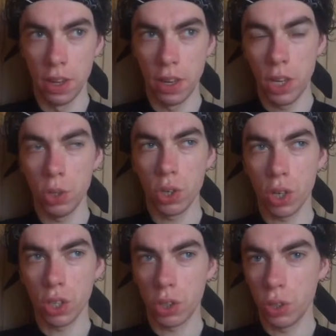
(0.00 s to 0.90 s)
news
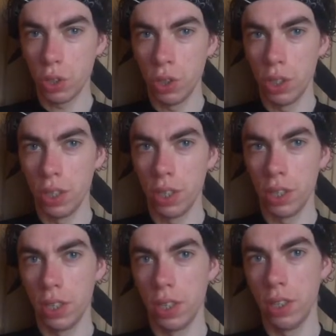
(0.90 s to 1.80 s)
article,
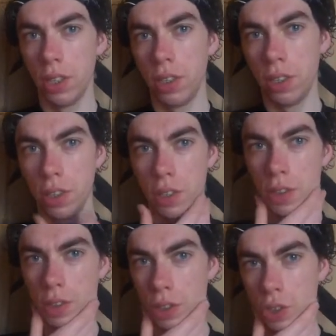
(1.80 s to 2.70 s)

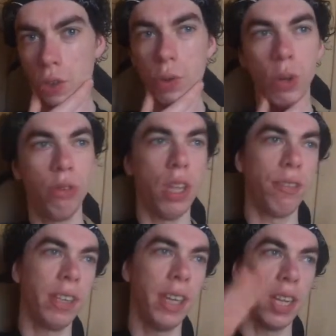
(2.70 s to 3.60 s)
you will
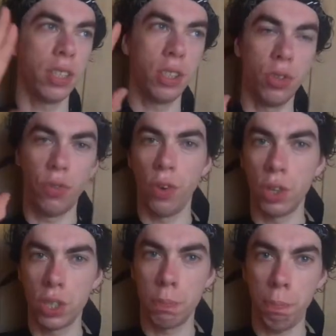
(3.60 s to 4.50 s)
never get the
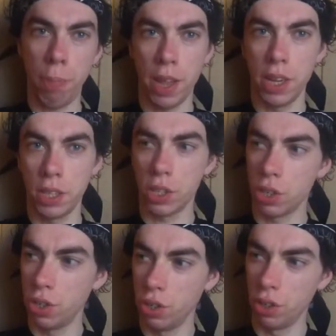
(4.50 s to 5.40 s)
first
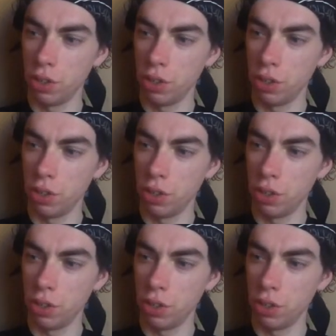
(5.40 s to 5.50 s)
place,